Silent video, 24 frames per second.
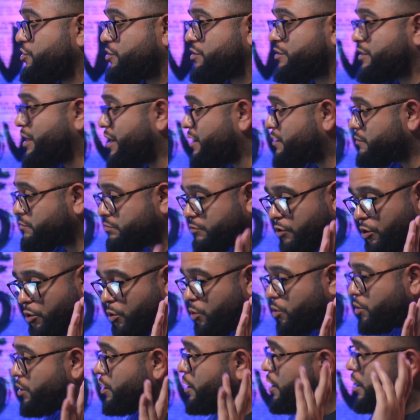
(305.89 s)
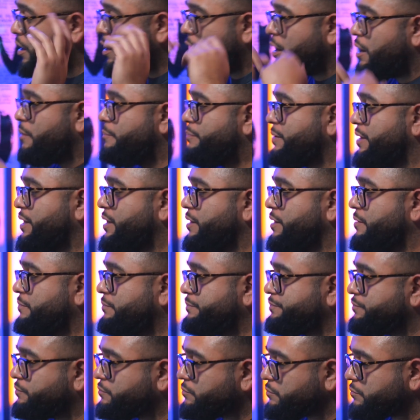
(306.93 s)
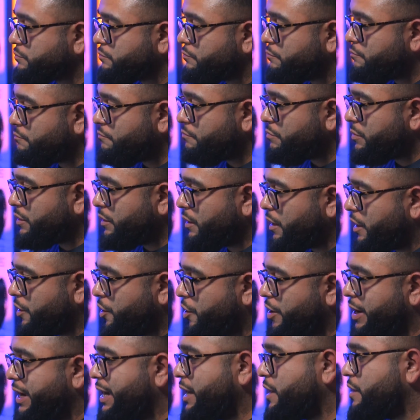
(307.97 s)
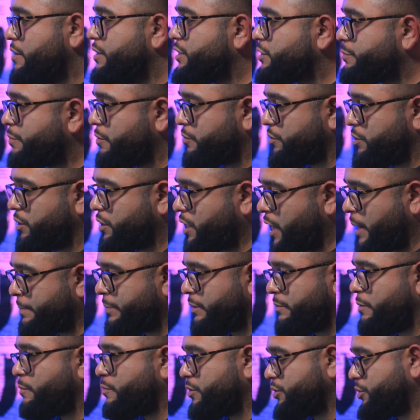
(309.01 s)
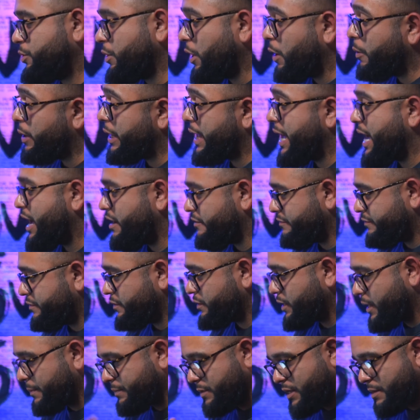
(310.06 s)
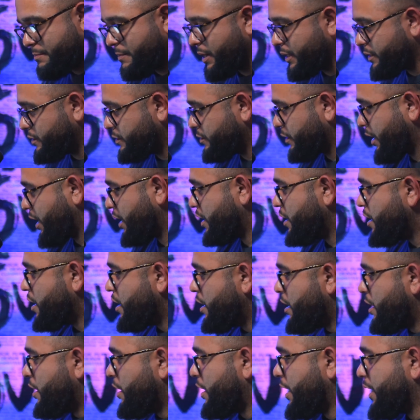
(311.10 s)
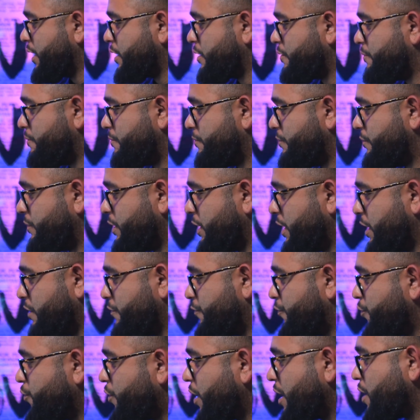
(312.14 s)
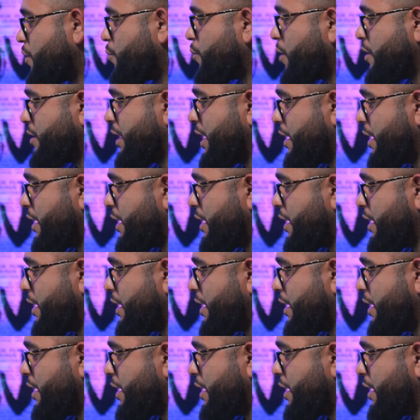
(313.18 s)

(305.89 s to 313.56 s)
your style. Cool, but your hair is supposed to complement what you already have. Keep that in mind, okay? Like if you got a round